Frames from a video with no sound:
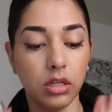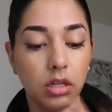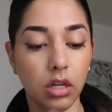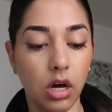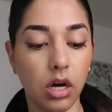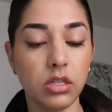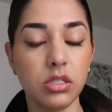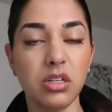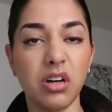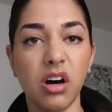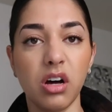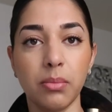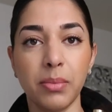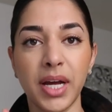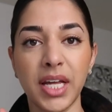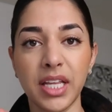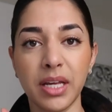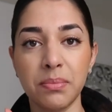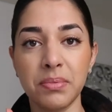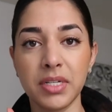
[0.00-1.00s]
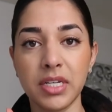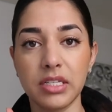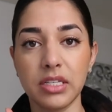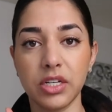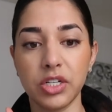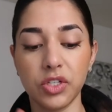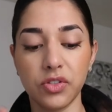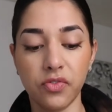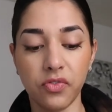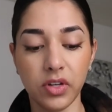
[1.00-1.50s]
gloss on my lips because
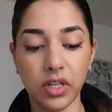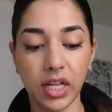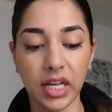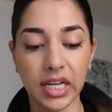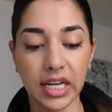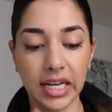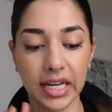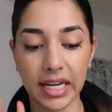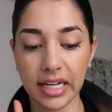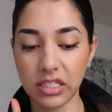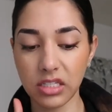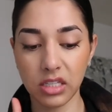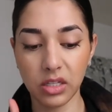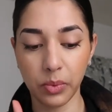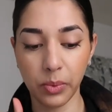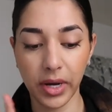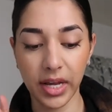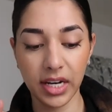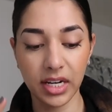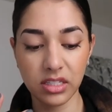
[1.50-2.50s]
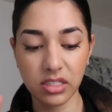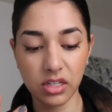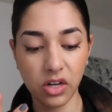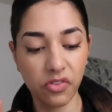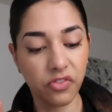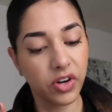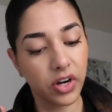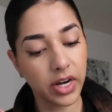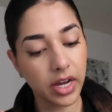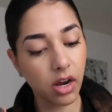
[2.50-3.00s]
I just feel like it gets in the way and it's
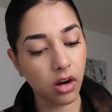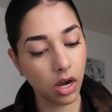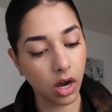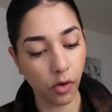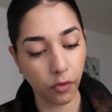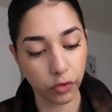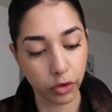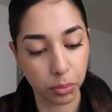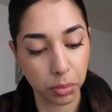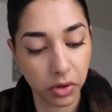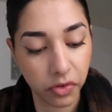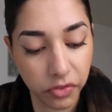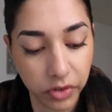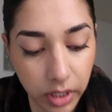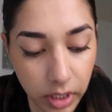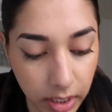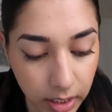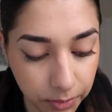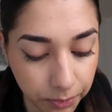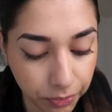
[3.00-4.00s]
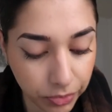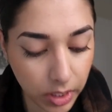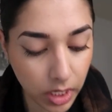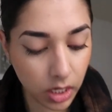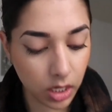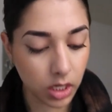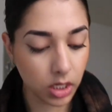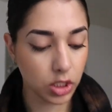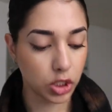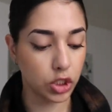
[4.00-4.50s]
a very uncomfortable feeling.
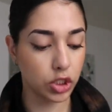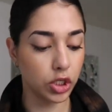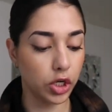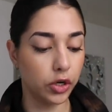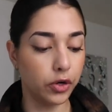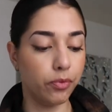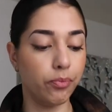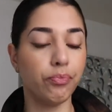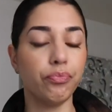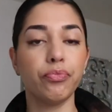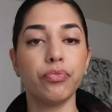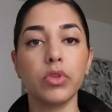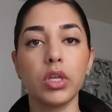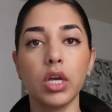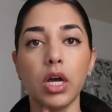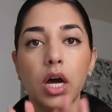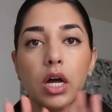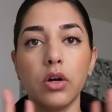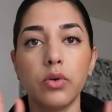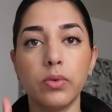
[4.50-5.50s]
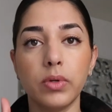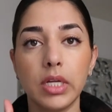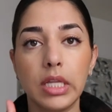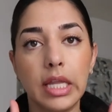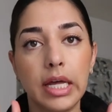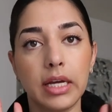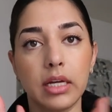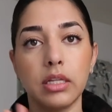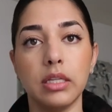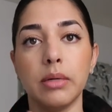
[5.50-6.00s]
So I don't really
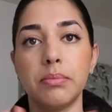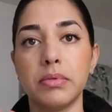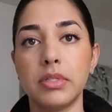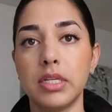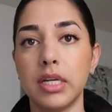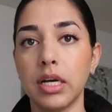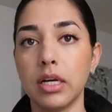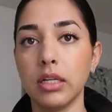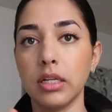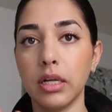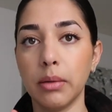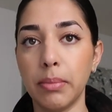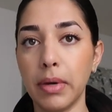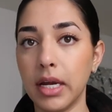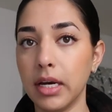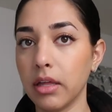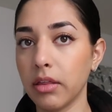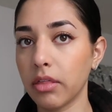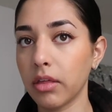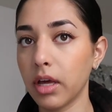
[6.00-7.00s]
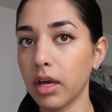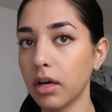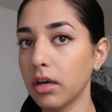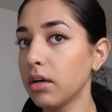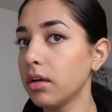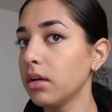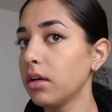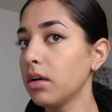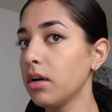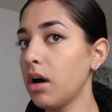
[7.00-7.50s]
like lipstick, lip
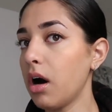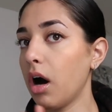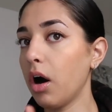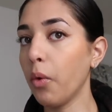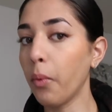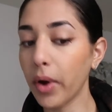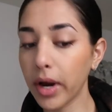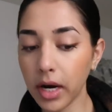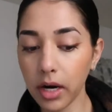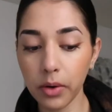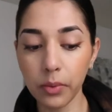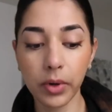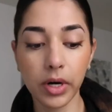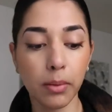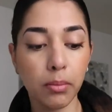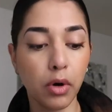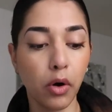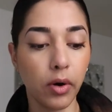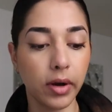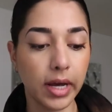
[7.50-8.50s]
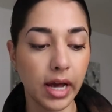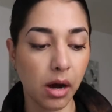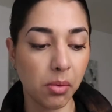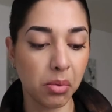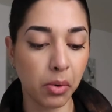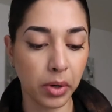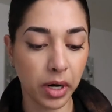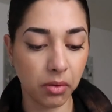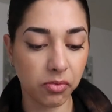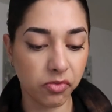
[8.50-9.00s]
anything. I'll wear it when I'm going out,
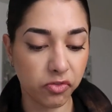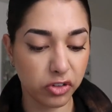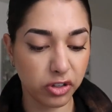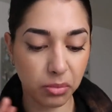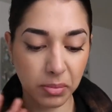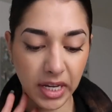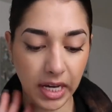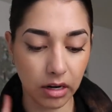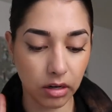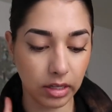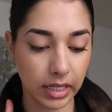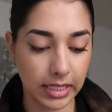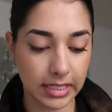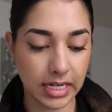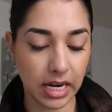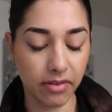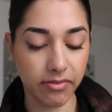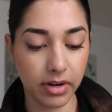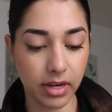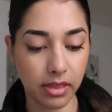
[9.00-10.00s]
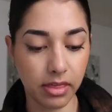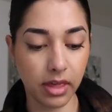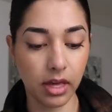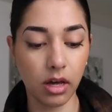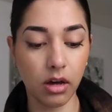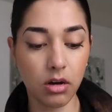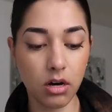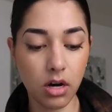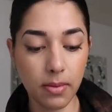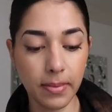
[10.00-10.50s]
but when I'm filming I don't like to have
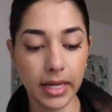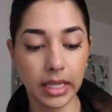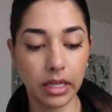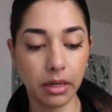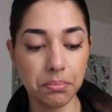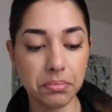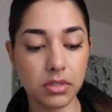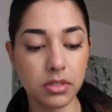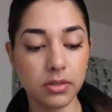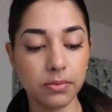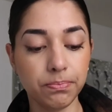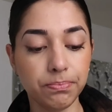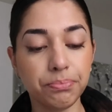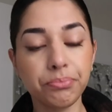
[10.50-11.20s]
anything on my lips.